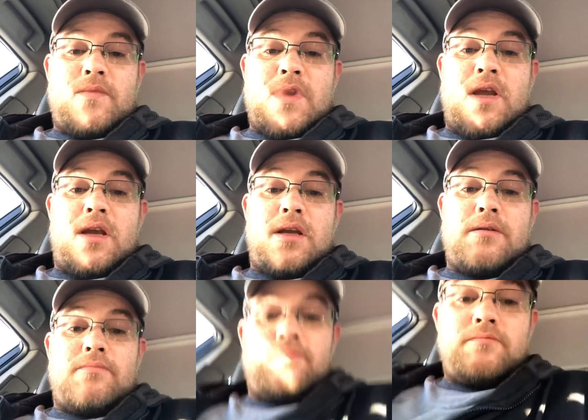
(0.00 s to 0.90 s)

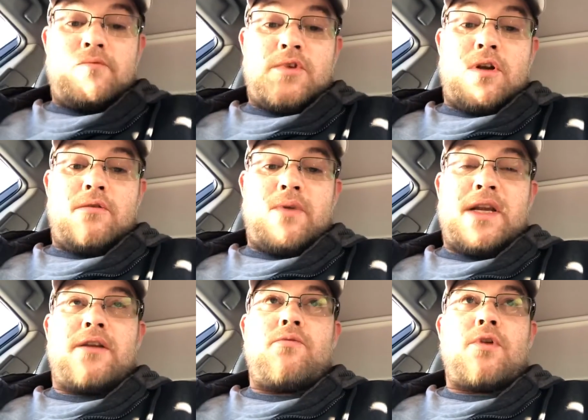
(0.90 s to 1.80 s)
And we
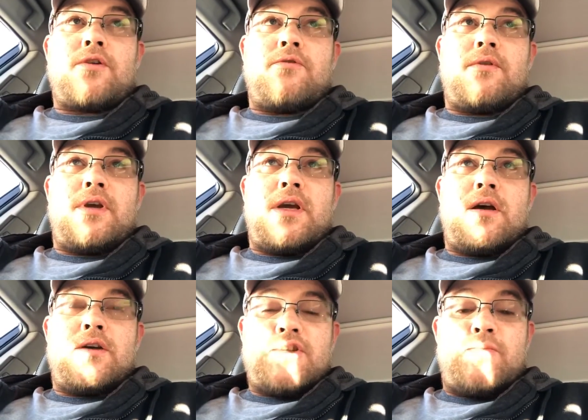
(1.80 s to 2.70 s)
need to work on
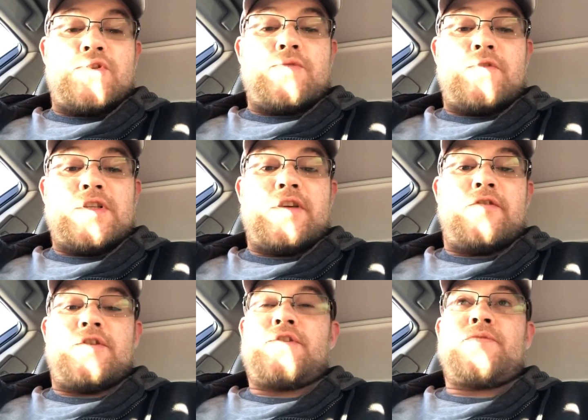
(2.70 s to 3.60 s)
the shippers and
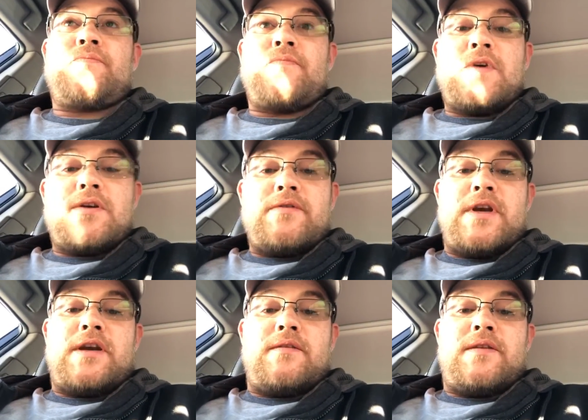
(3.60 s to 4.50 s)
receivers,
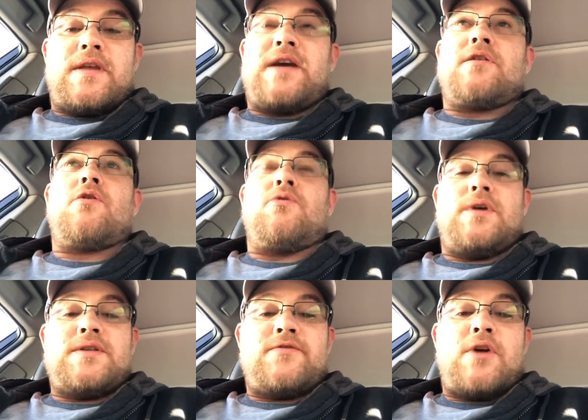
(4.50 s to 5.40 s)
thinking that they can hold
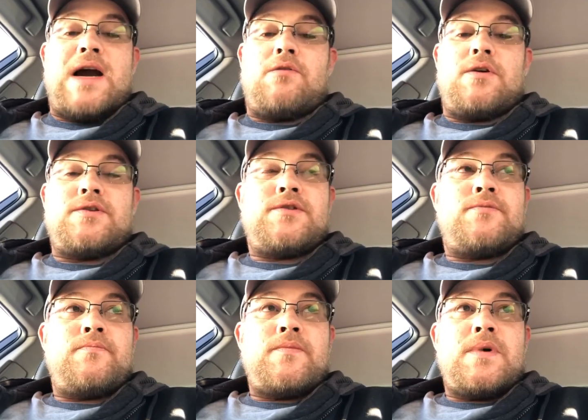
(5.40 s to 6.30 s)
us for hours
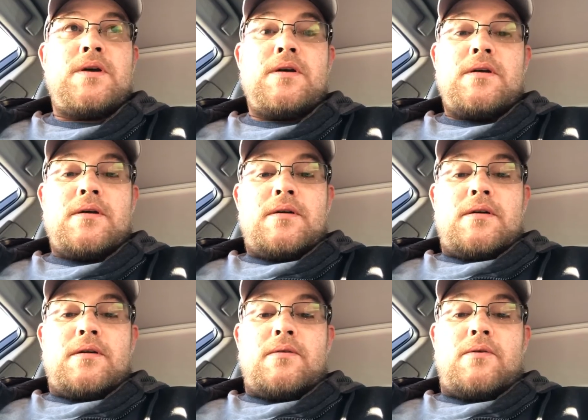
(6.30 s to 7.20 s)

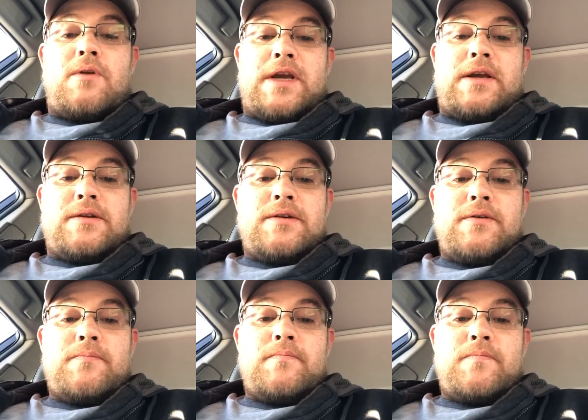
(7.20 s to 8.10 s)
on end.
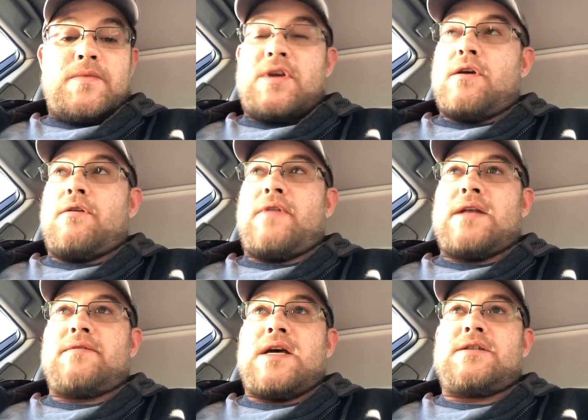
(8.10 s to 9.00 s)

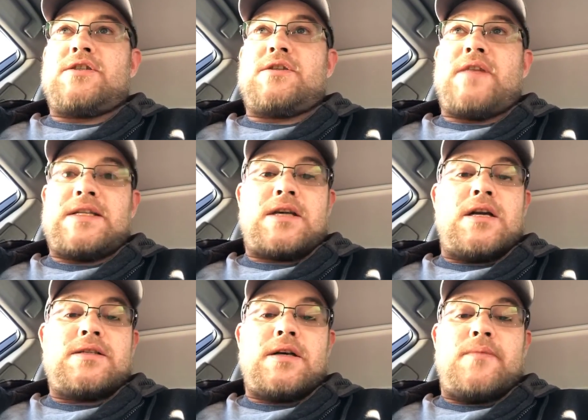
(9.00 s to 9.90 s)
That's got
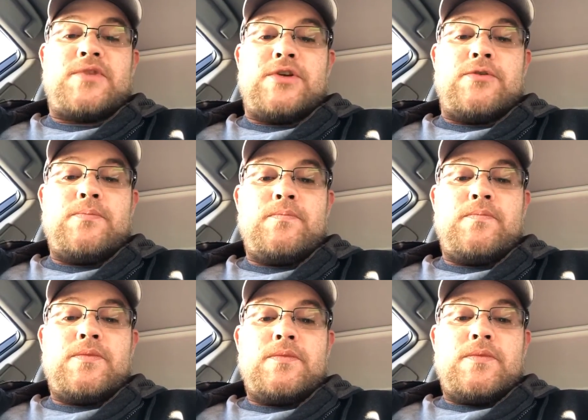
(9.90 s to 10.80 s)
to stop too.
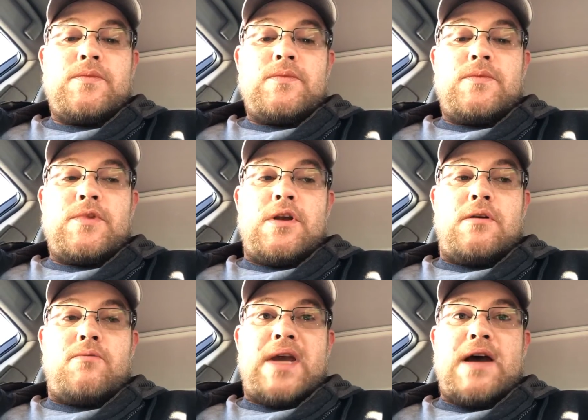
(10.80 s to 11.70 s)

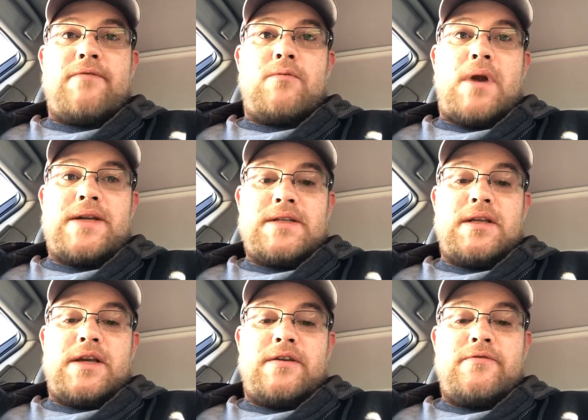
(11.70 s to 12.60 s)
We have the right to
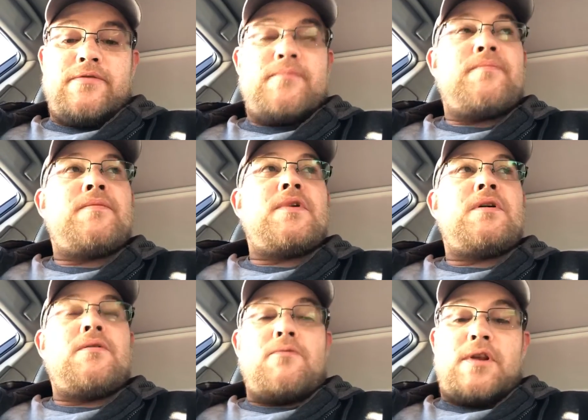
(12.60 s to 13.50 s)
leave,
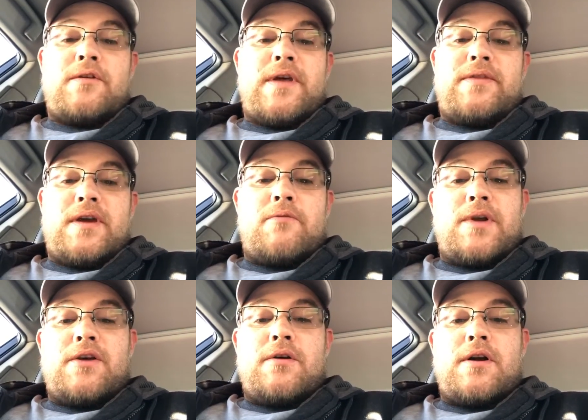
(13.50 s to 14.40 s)
whether they think we
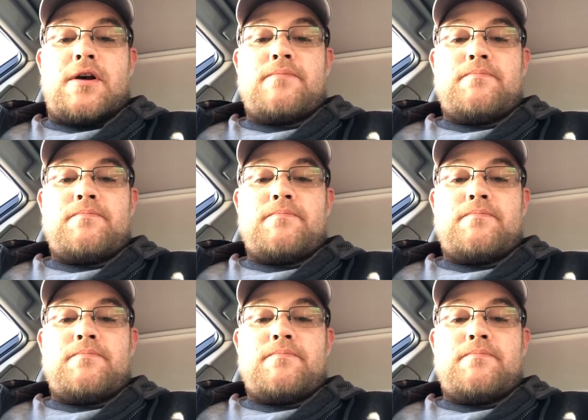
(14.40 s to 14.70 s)
do or not.